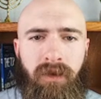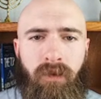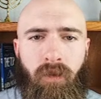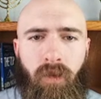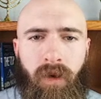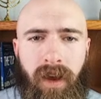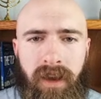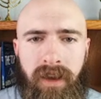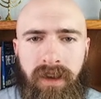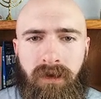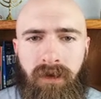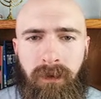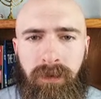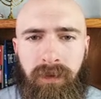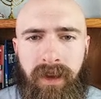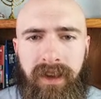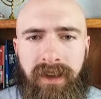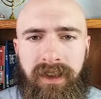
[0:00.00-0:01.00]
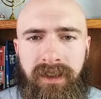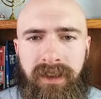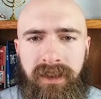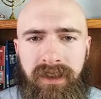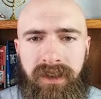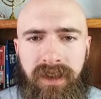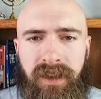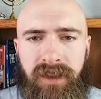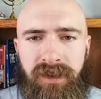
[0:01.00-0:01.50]
on what you are planning to
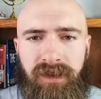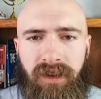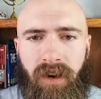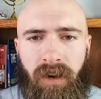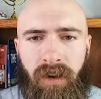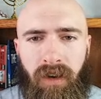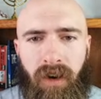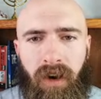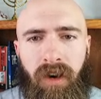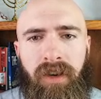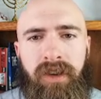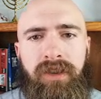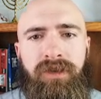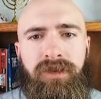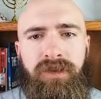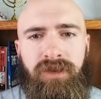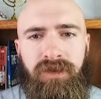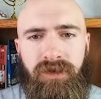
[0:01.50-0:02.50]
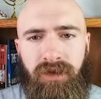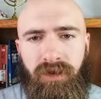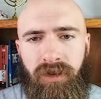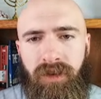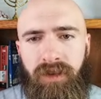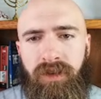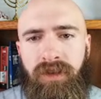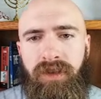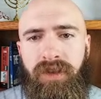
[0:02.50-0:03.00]
teach, are you
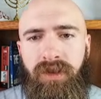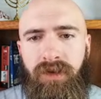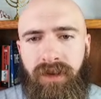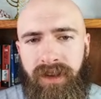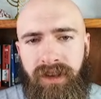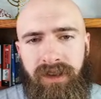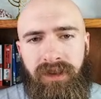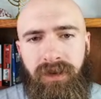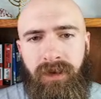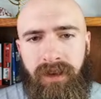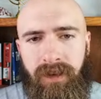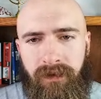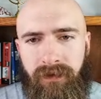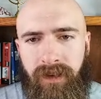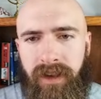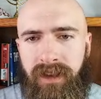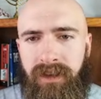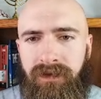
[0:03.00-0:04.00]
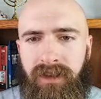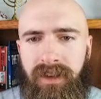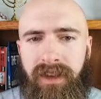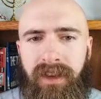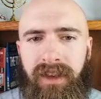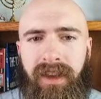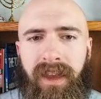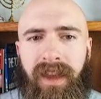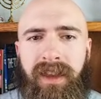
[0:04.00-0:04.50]
sure you can do it
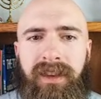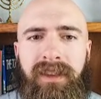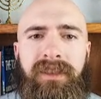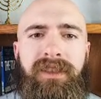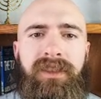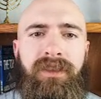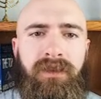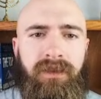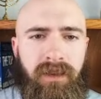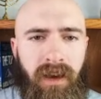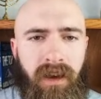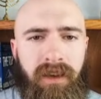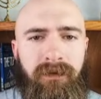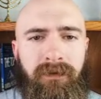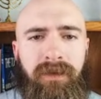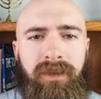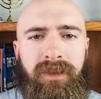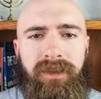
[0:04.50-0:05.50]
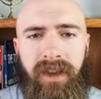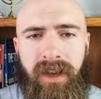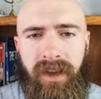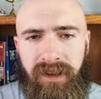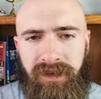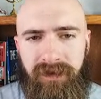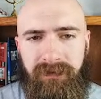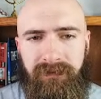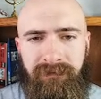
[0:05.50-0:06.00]
effectively in a single
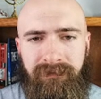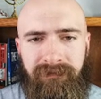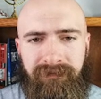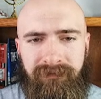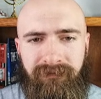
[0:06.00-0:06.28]
conversation?